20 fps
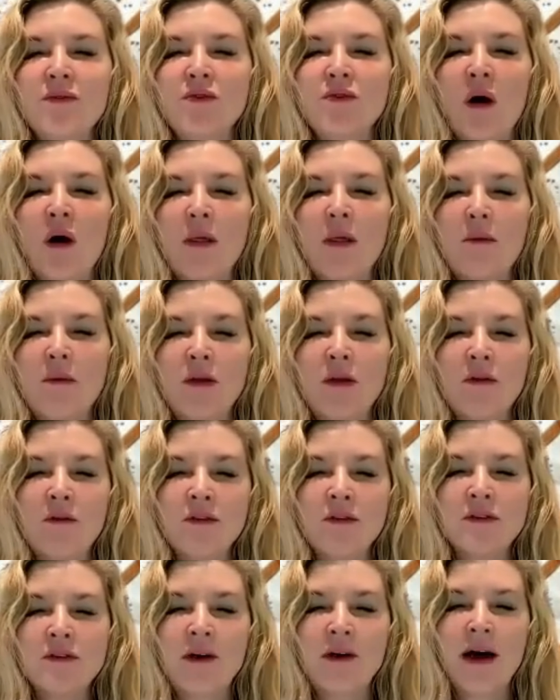to all the
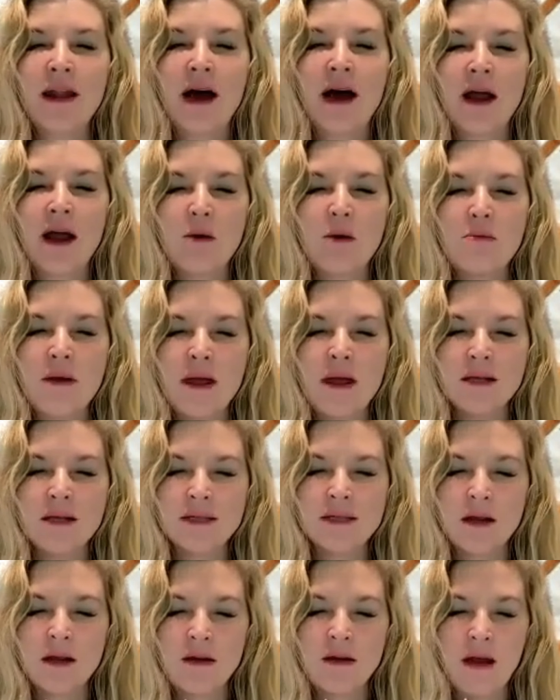beautiful divine higher
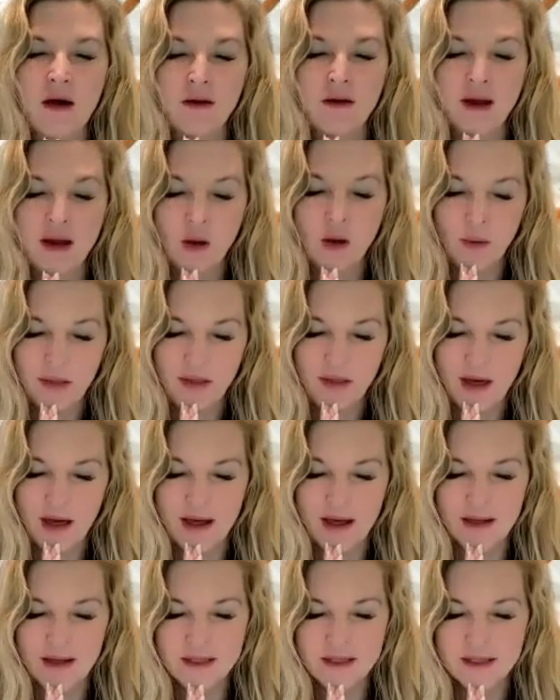beings that are now here with
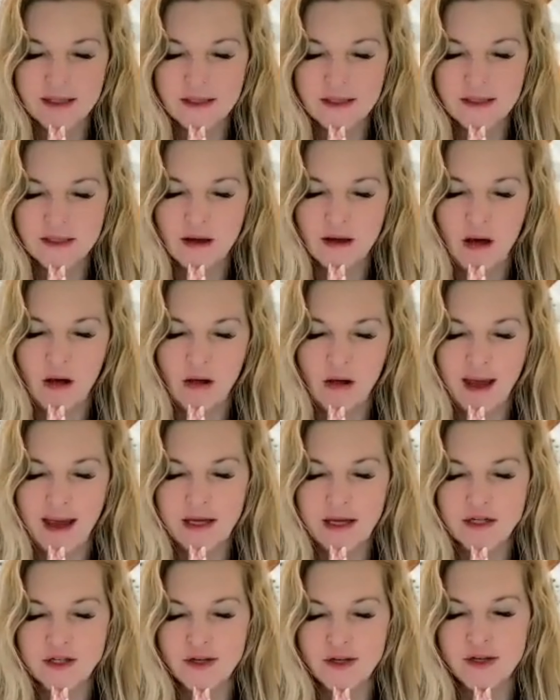us, to all
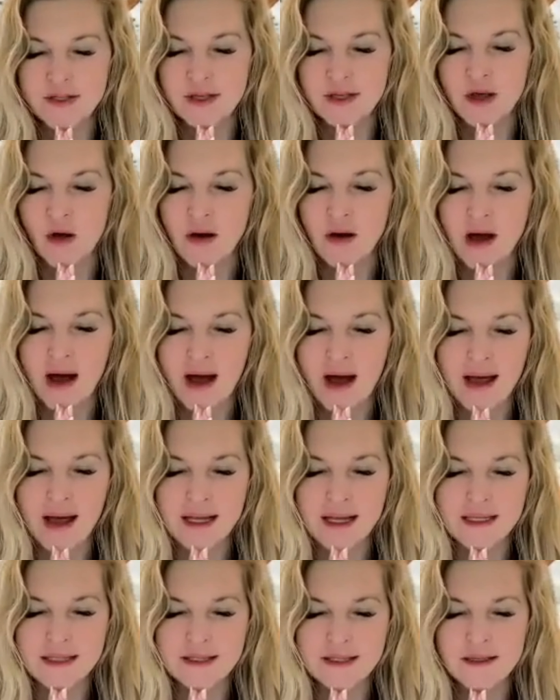angels, all
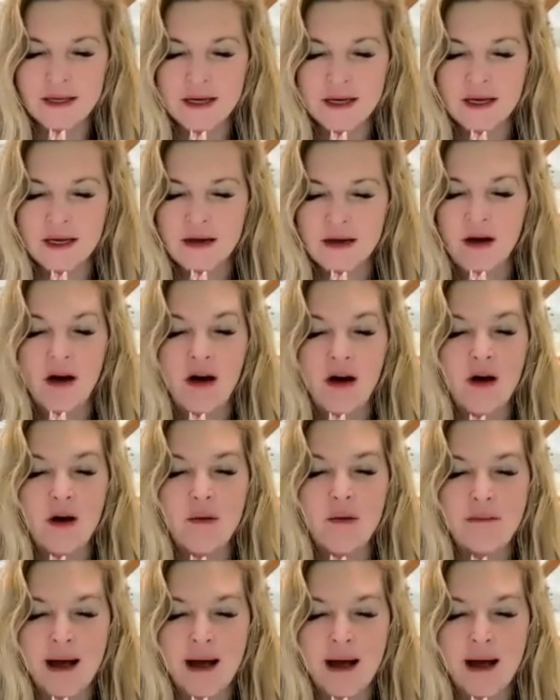guides,
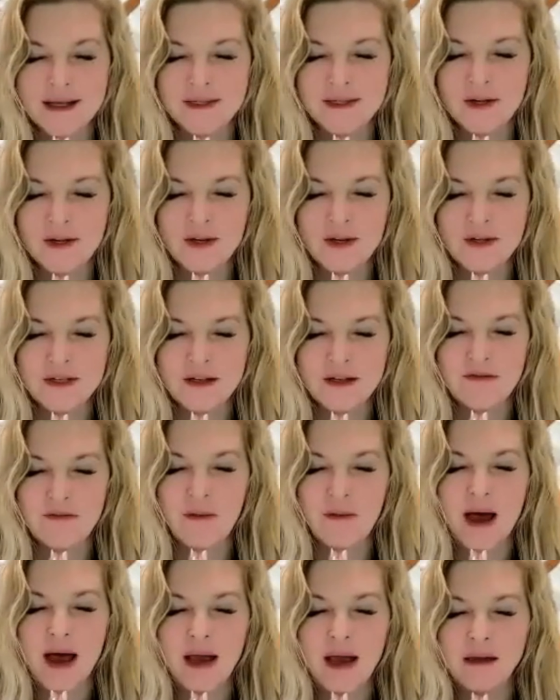all masters of
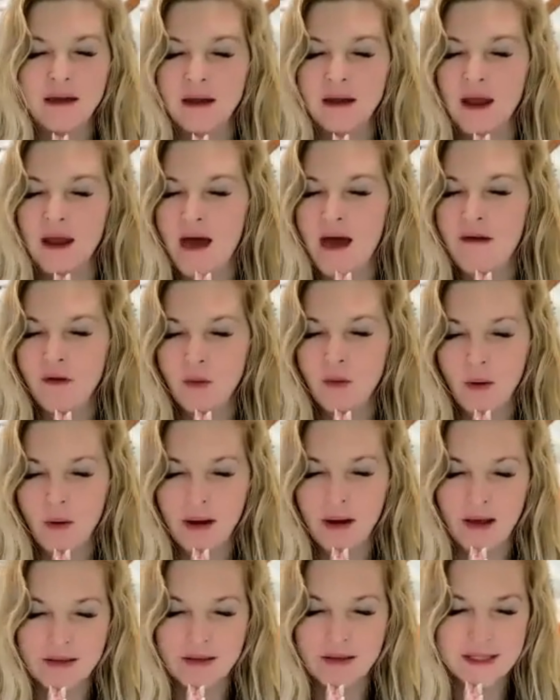mine and
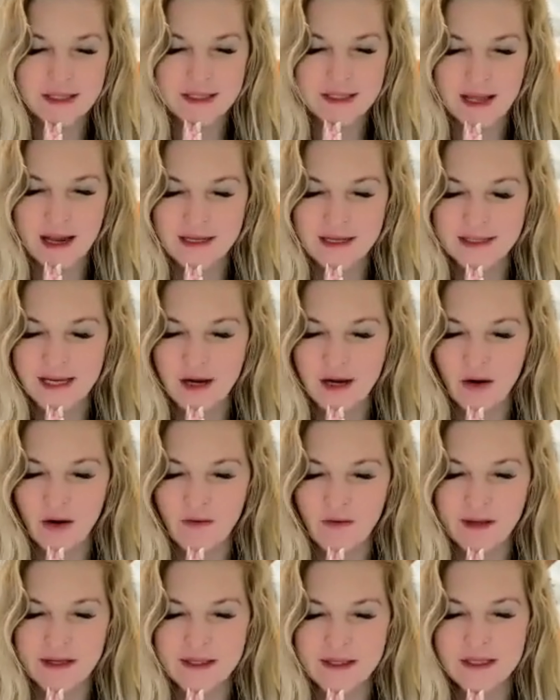everyone else's that is here
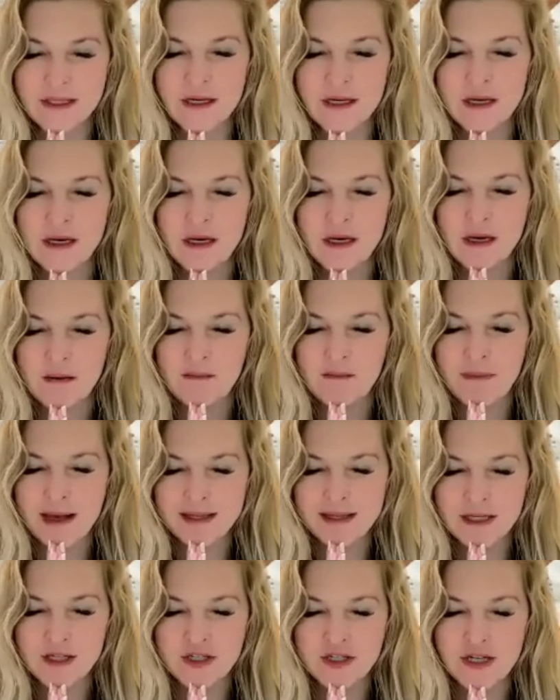on this
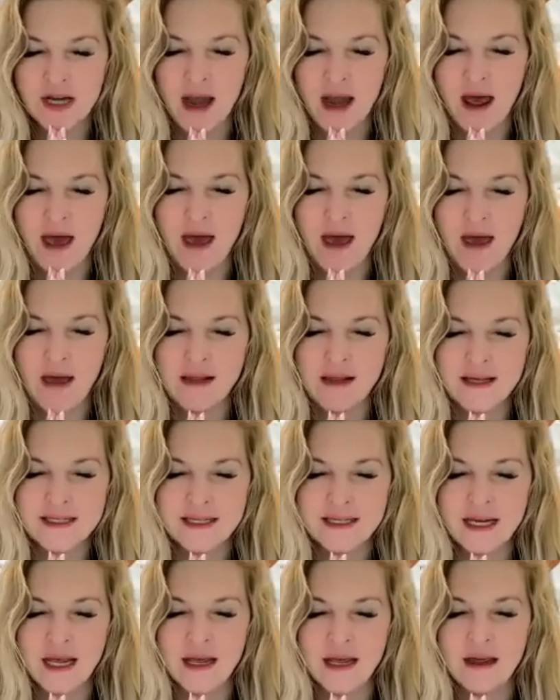message today,
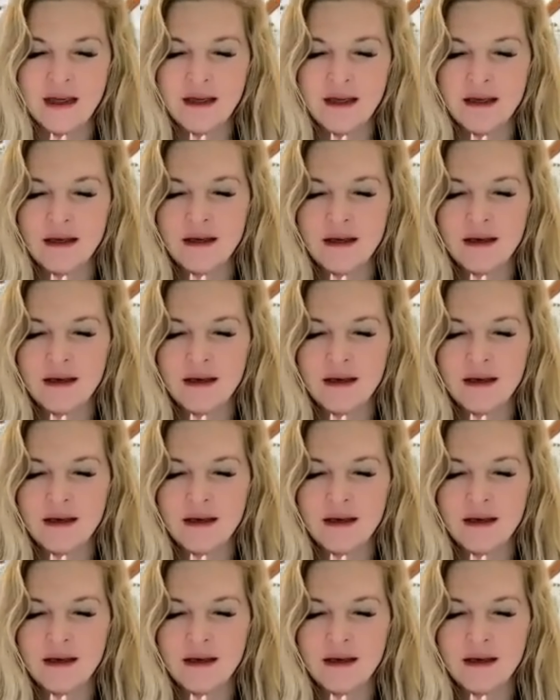listening.